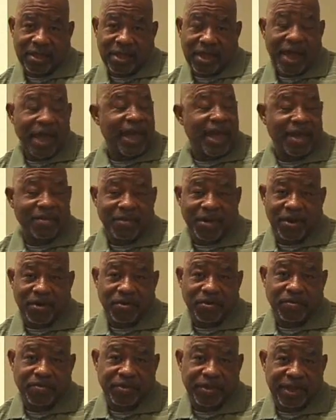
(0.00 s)
I had my
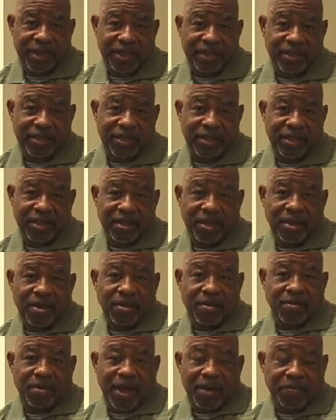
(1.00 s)
own place.
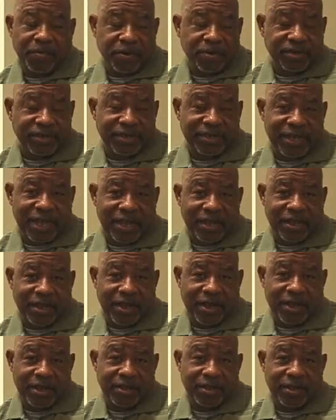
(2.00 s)
I purchased that
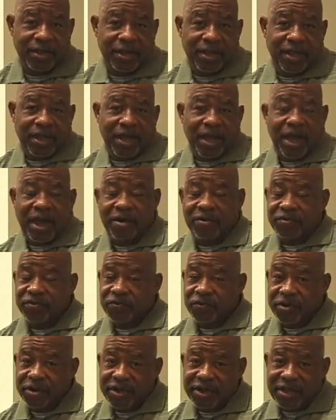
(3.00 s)
gun. I was
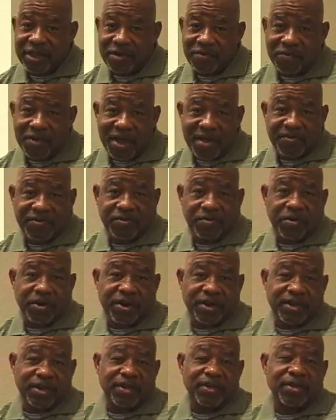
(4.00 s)
working at Ralph's
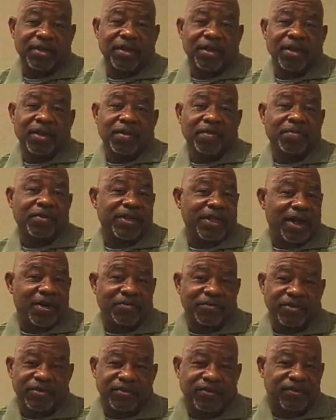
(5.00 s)
Market, but I
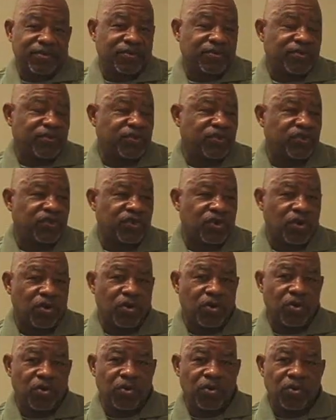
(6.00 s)
was
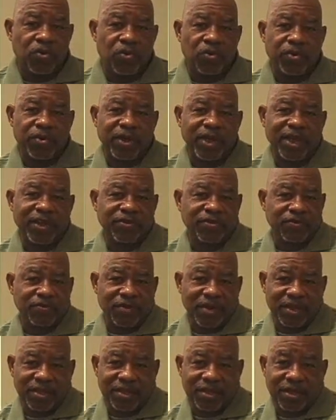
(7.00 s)
so
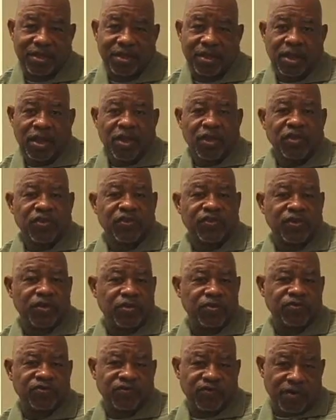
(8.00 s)
interested,
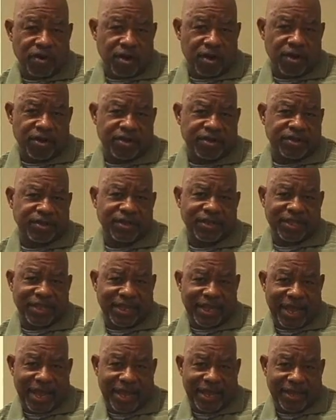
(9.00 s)
so drawn to the
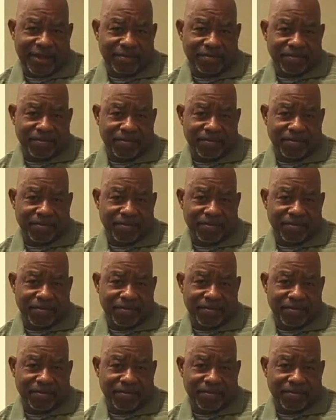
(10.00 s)
game.